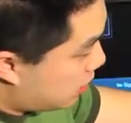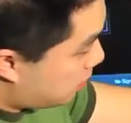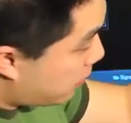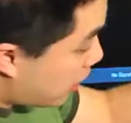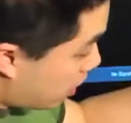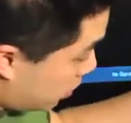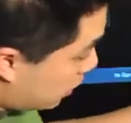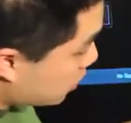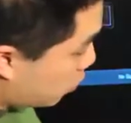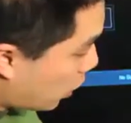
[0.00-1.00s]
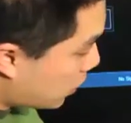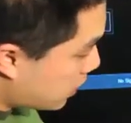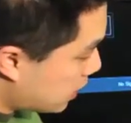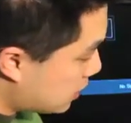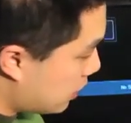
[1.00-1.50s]
but it does work with
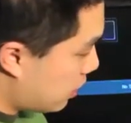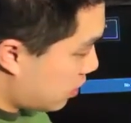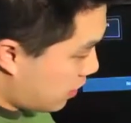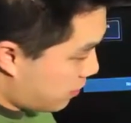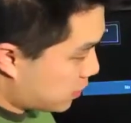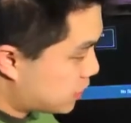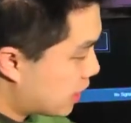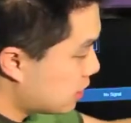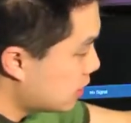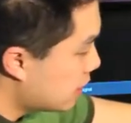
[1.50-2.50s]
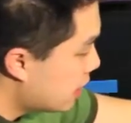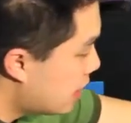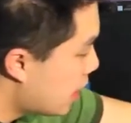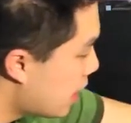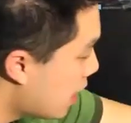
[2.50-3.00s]
this if you have punch down.
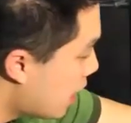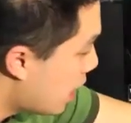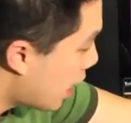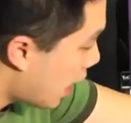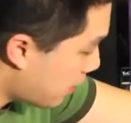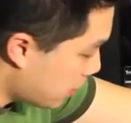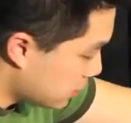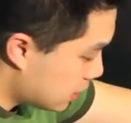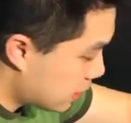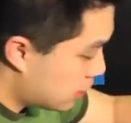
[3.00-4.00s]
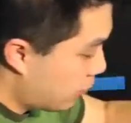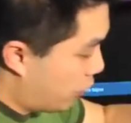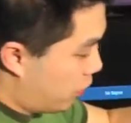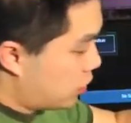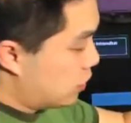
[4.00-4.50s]
I'll be using the
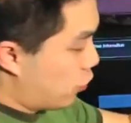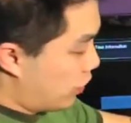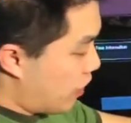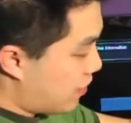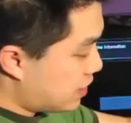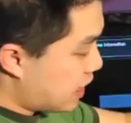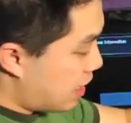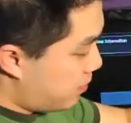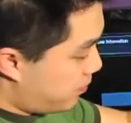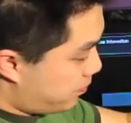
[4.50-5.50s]
RJ45 instead.